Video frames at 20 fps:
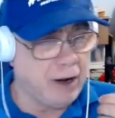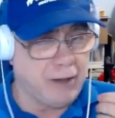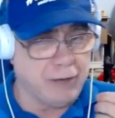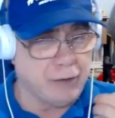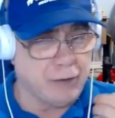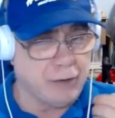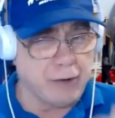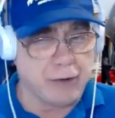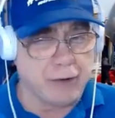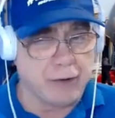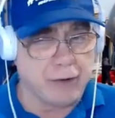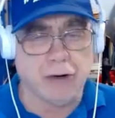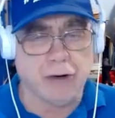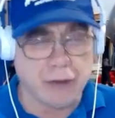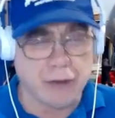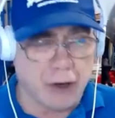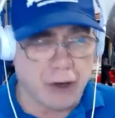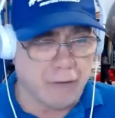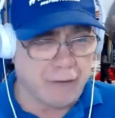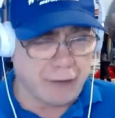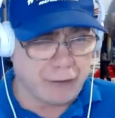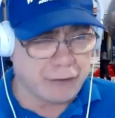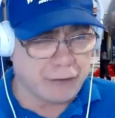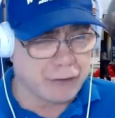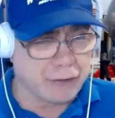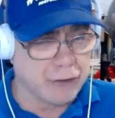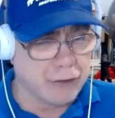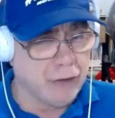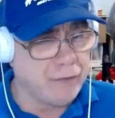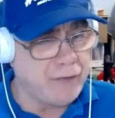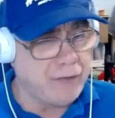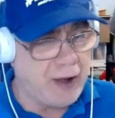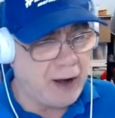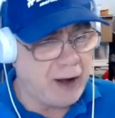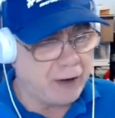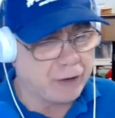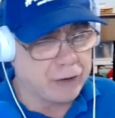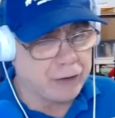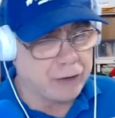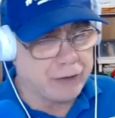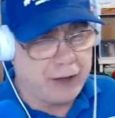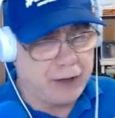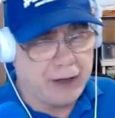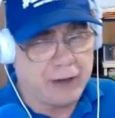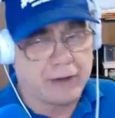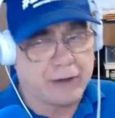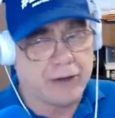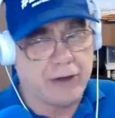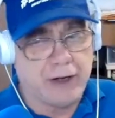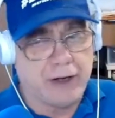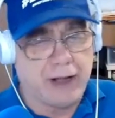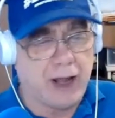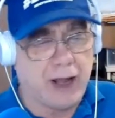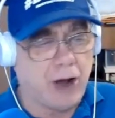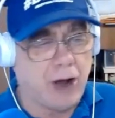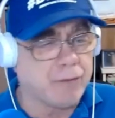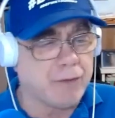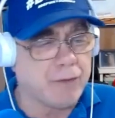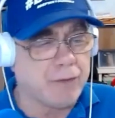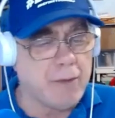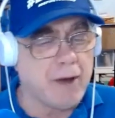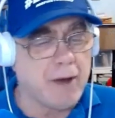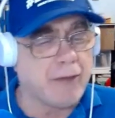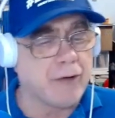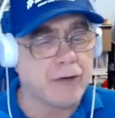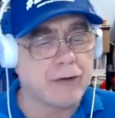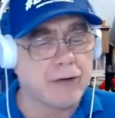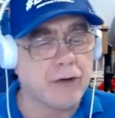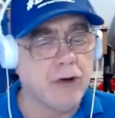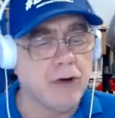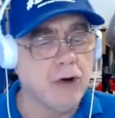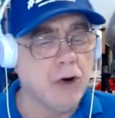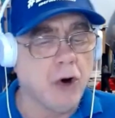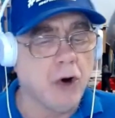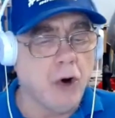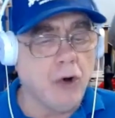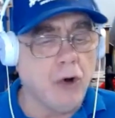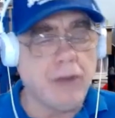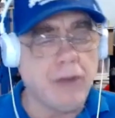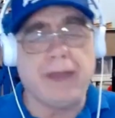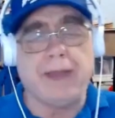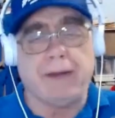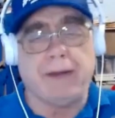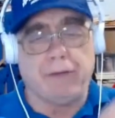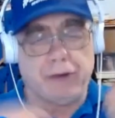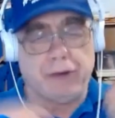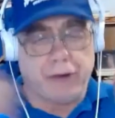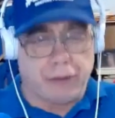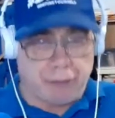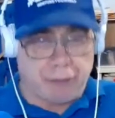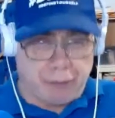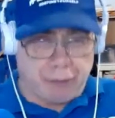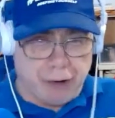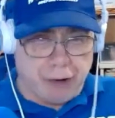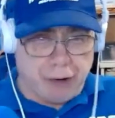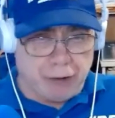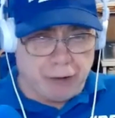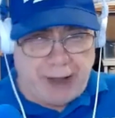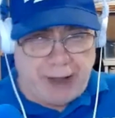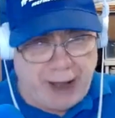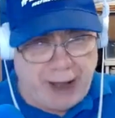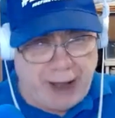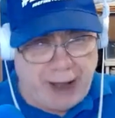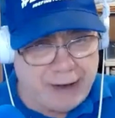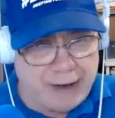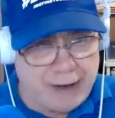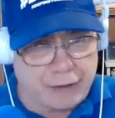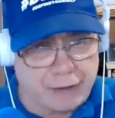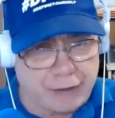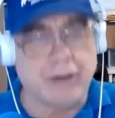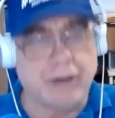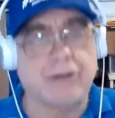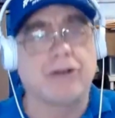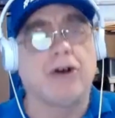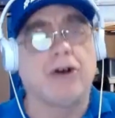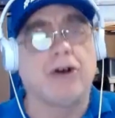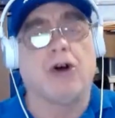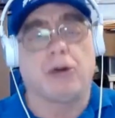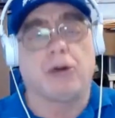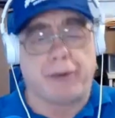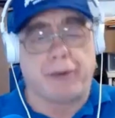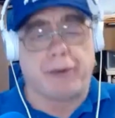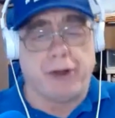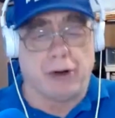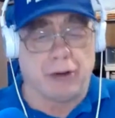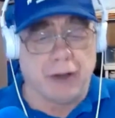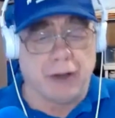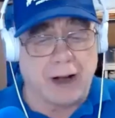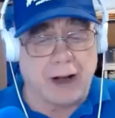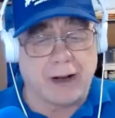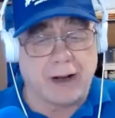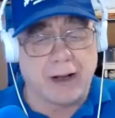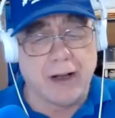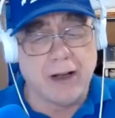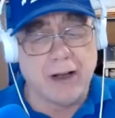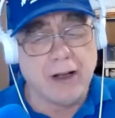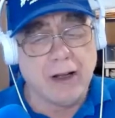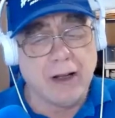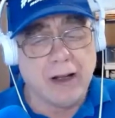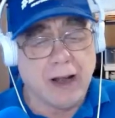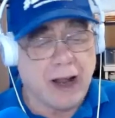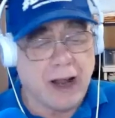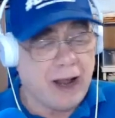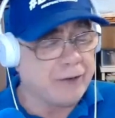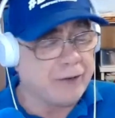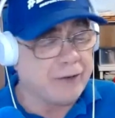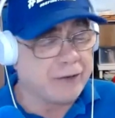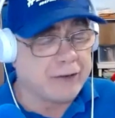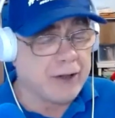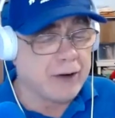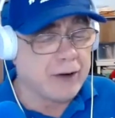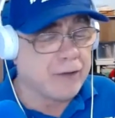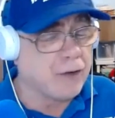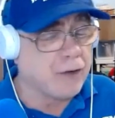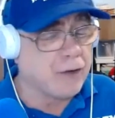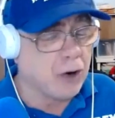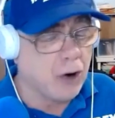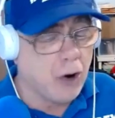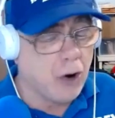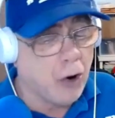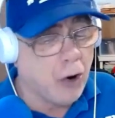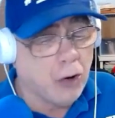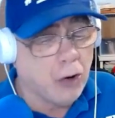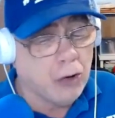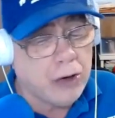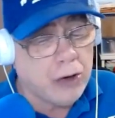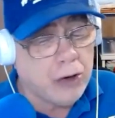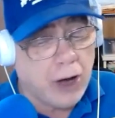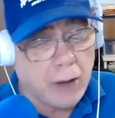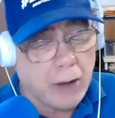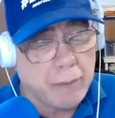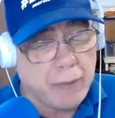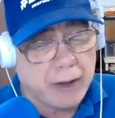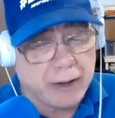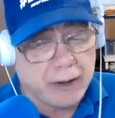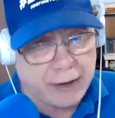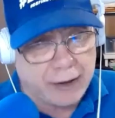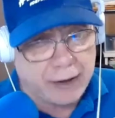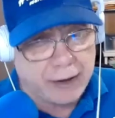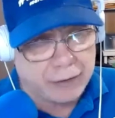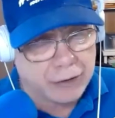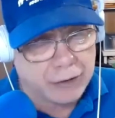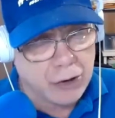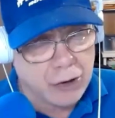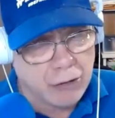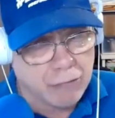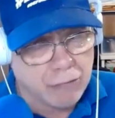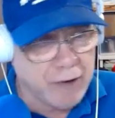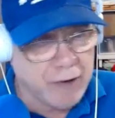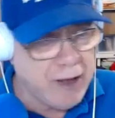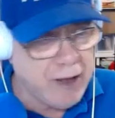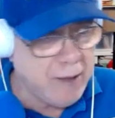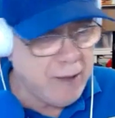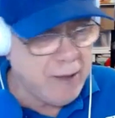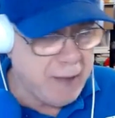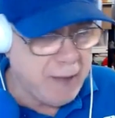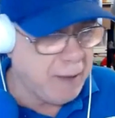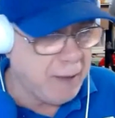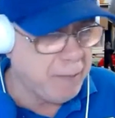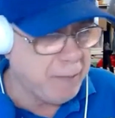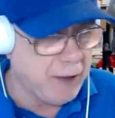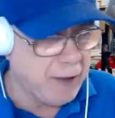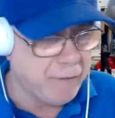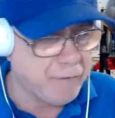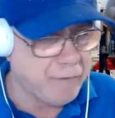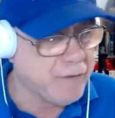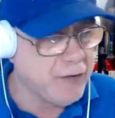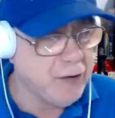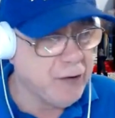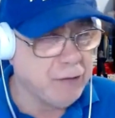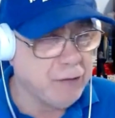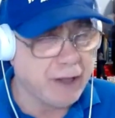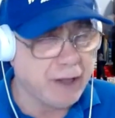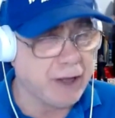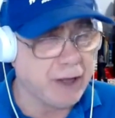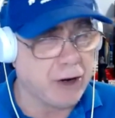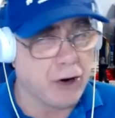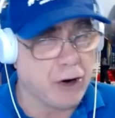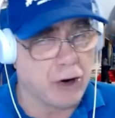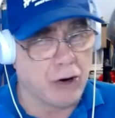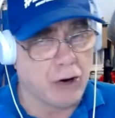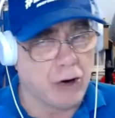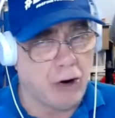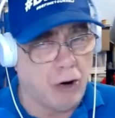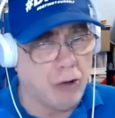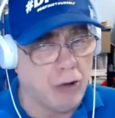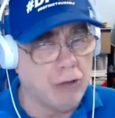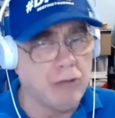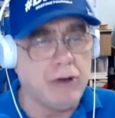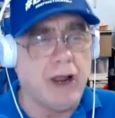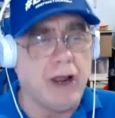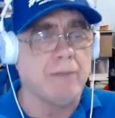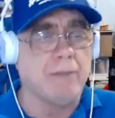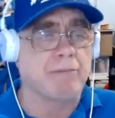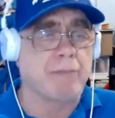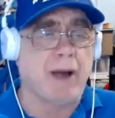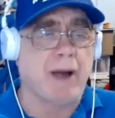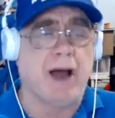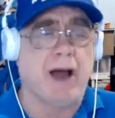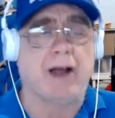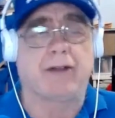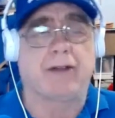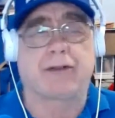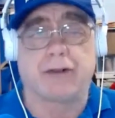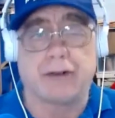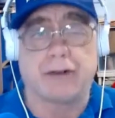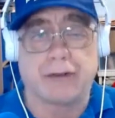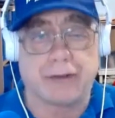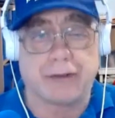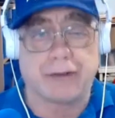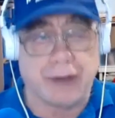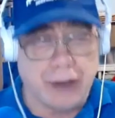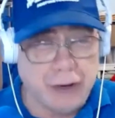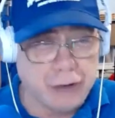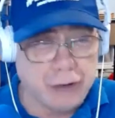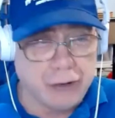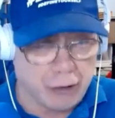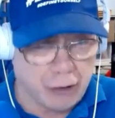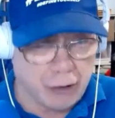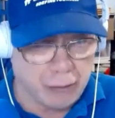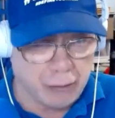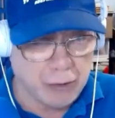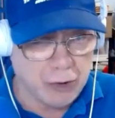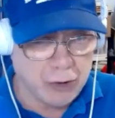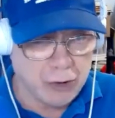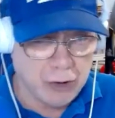the result of external factors, including help from others, or that they were just purely handed to us, or pure luck, instead of our own abilities, we may be fueling our own imposter syndrome.